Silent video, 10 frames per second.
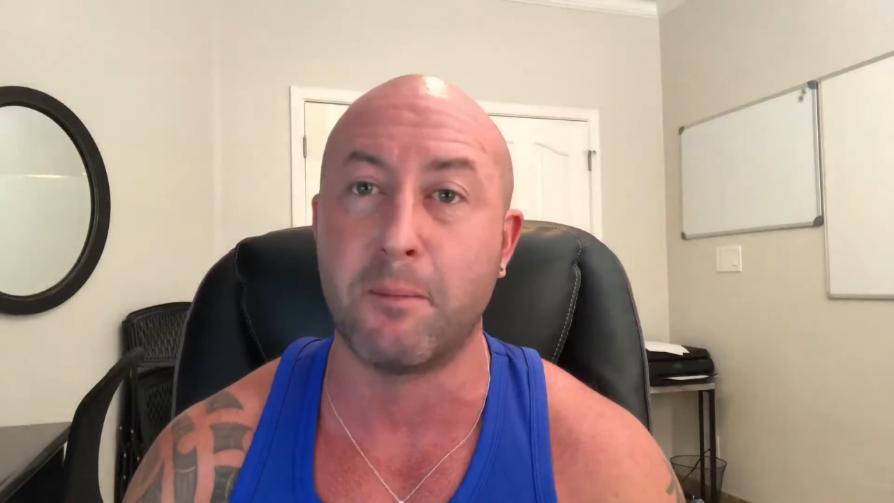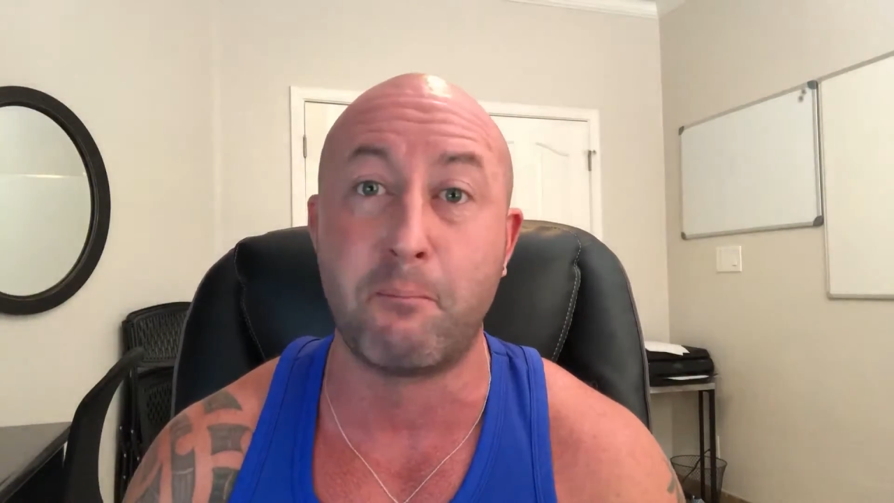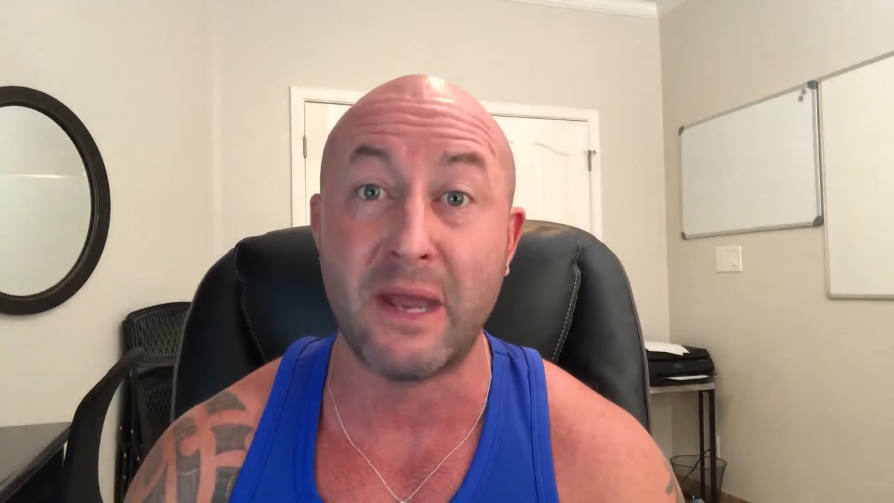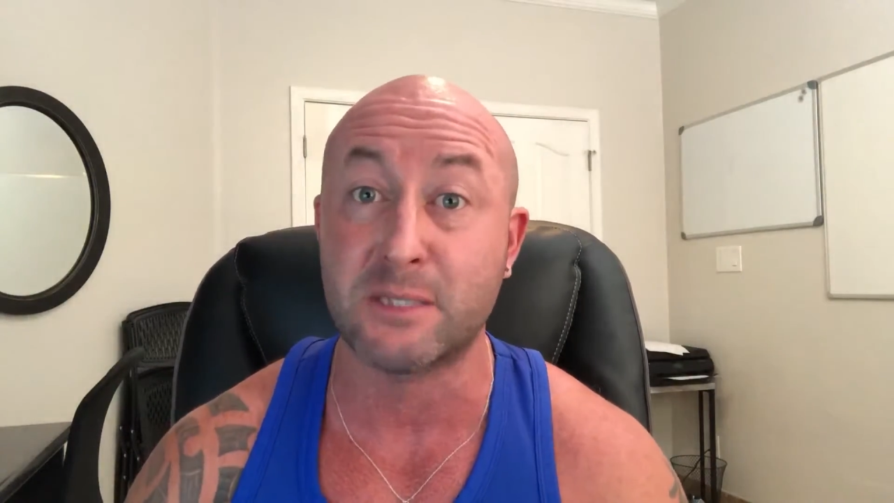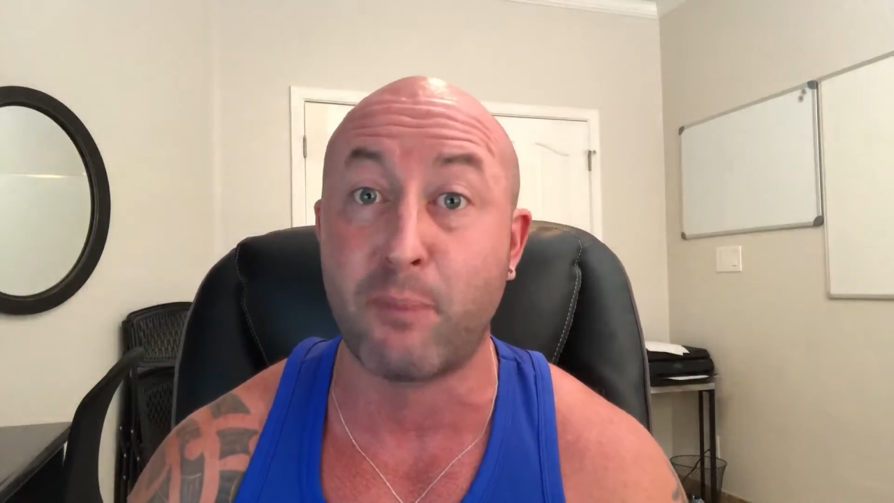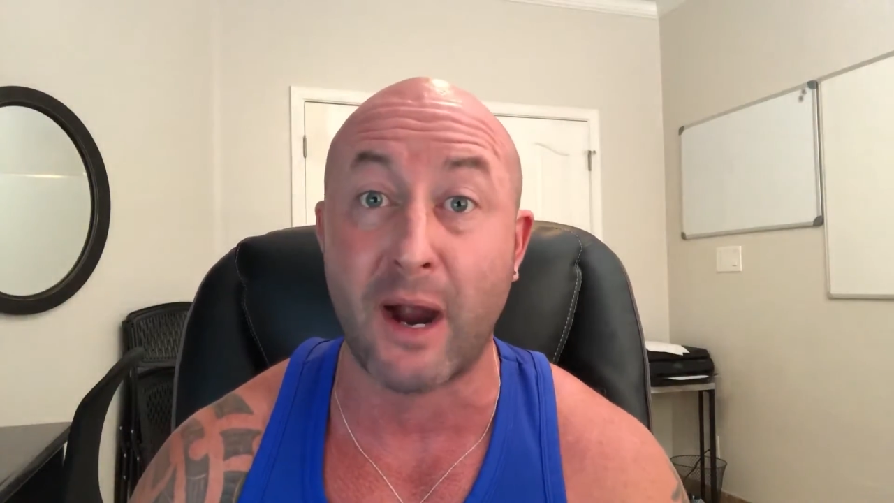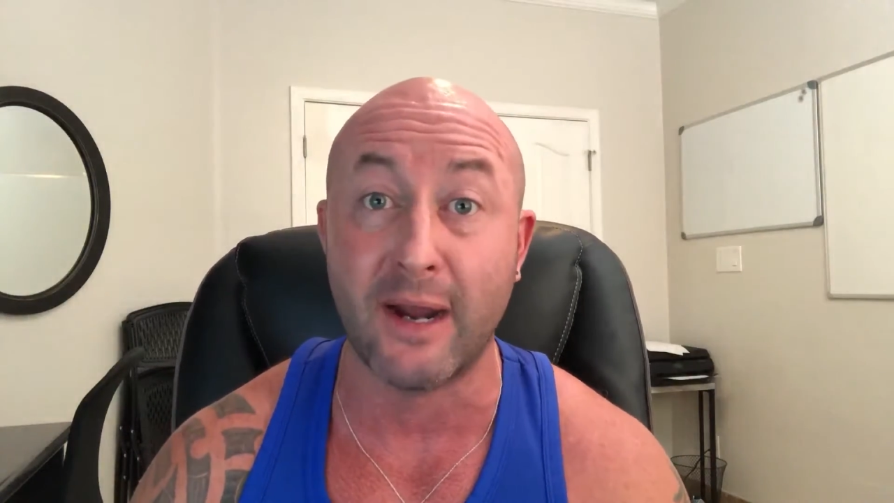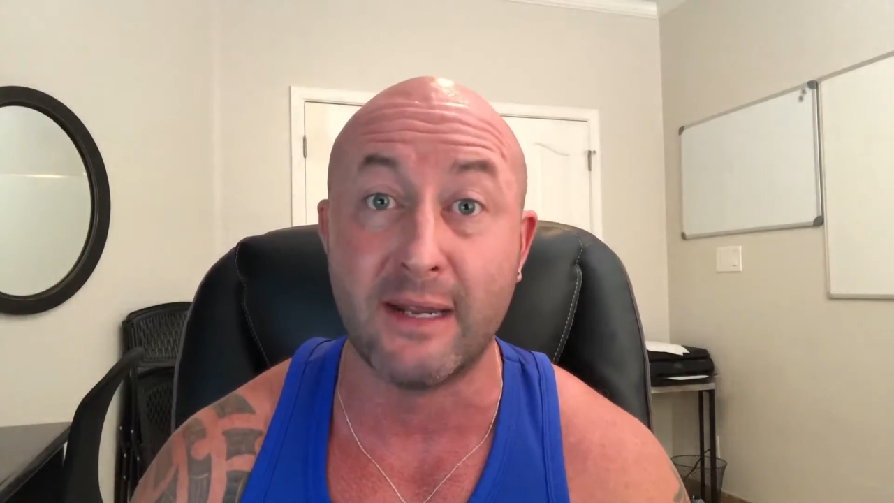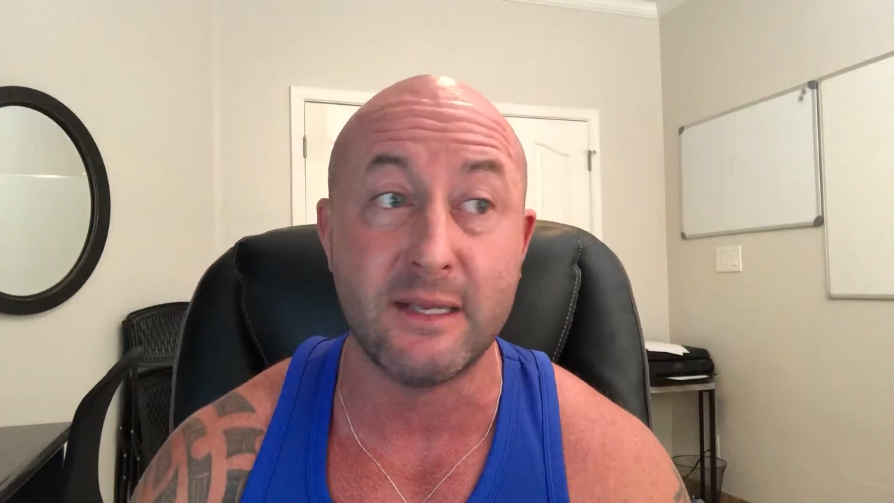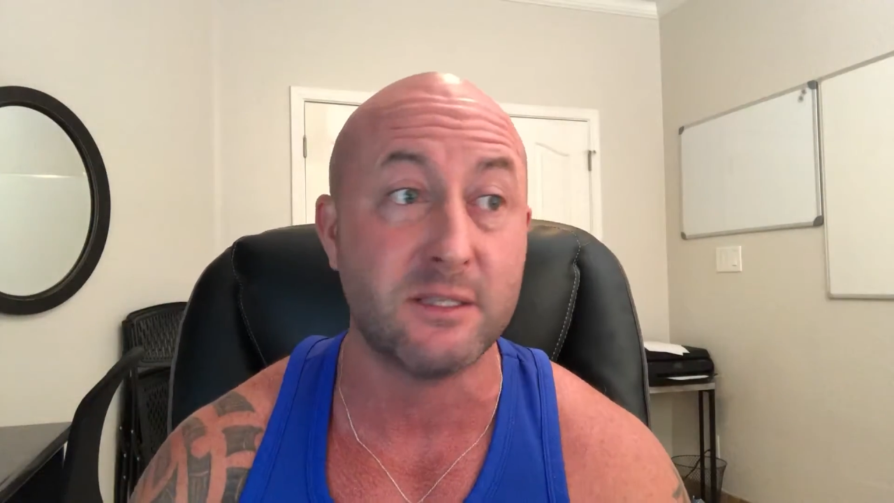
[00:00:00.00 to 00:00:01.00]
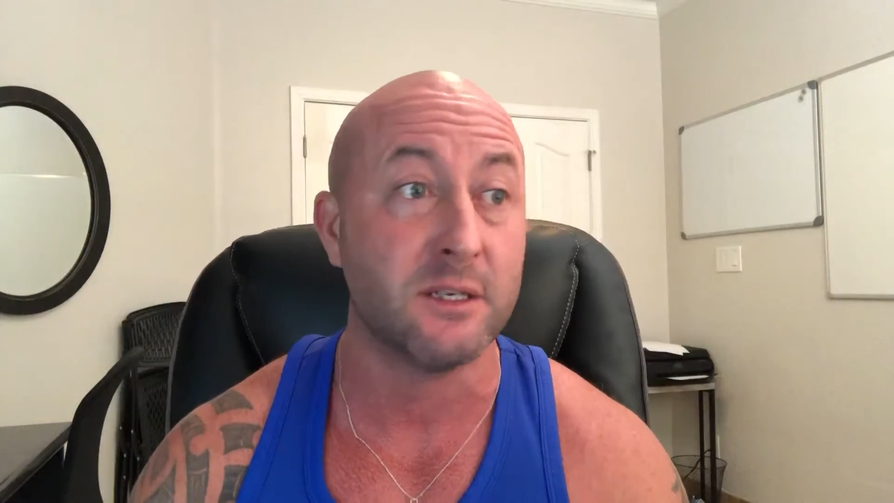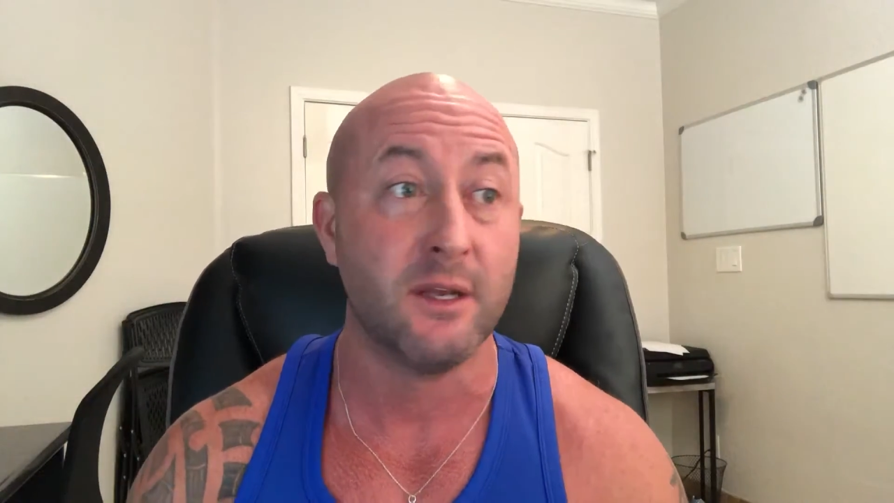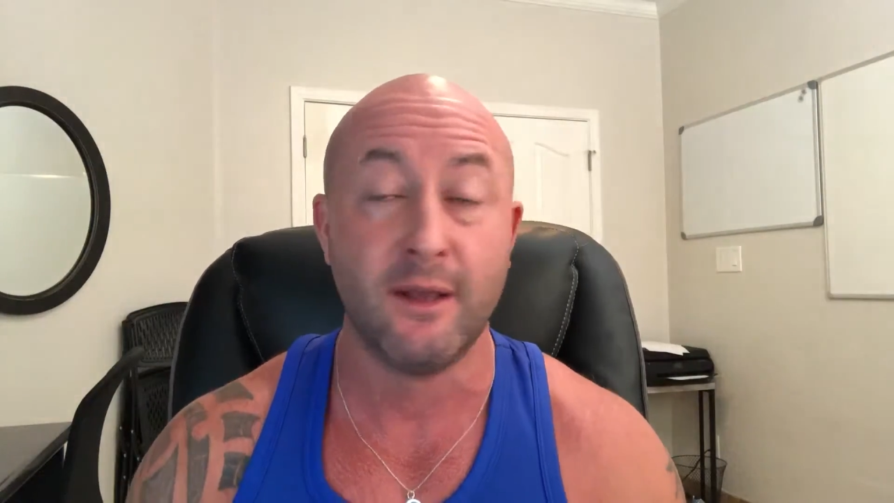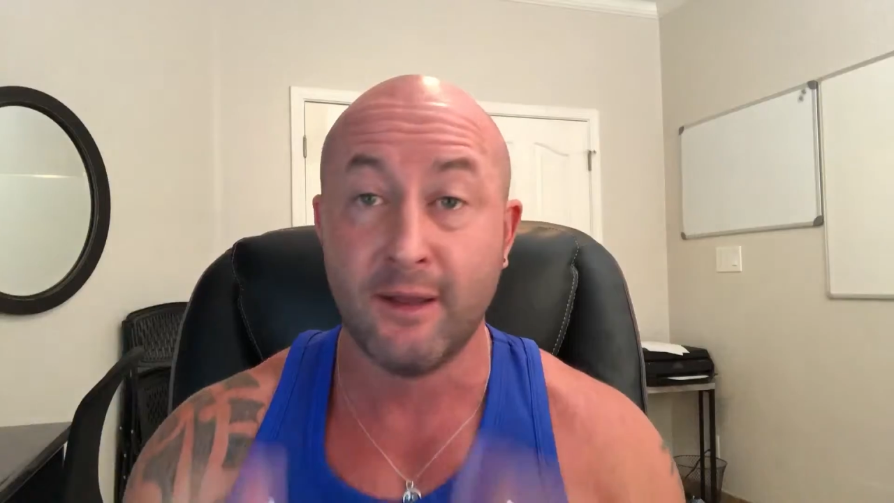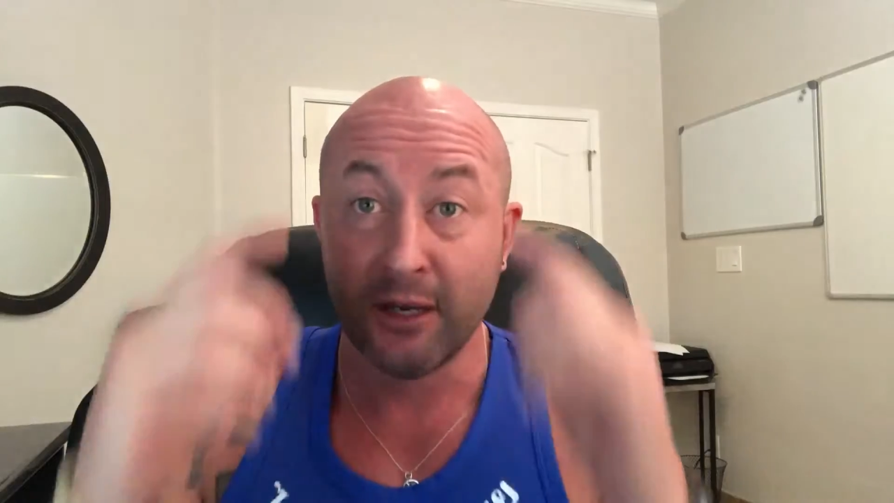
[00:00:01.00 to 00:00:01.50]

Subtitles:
the best part is